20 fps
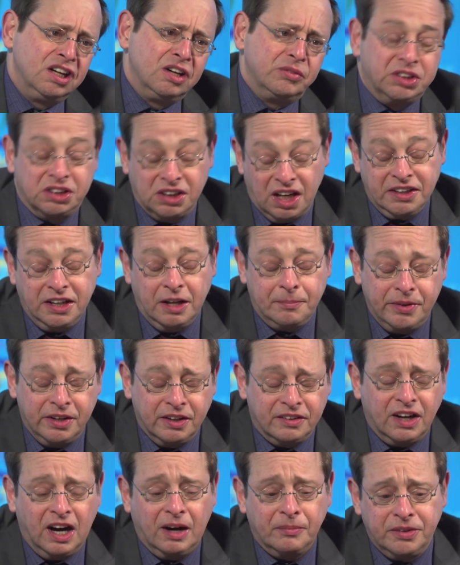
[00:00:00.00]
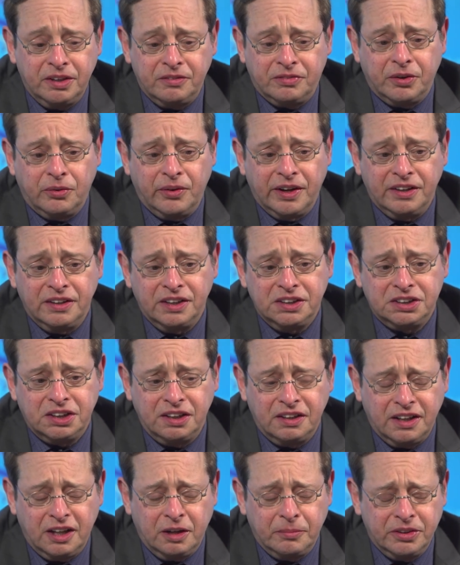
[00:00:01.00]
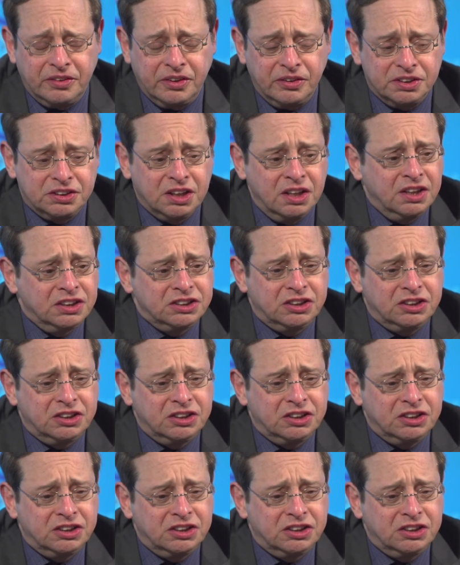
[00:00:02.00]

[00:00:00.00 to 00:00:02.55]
which has not yet been adopted for regulation of nanomaterials.